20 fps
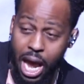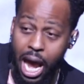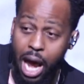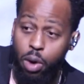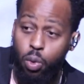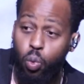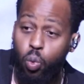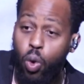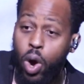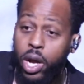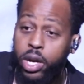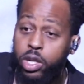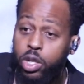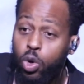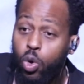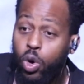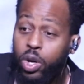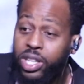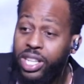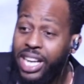And what
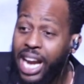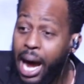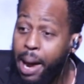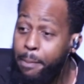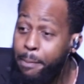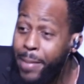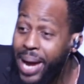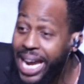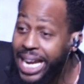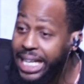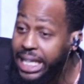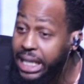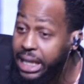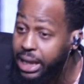door did I make?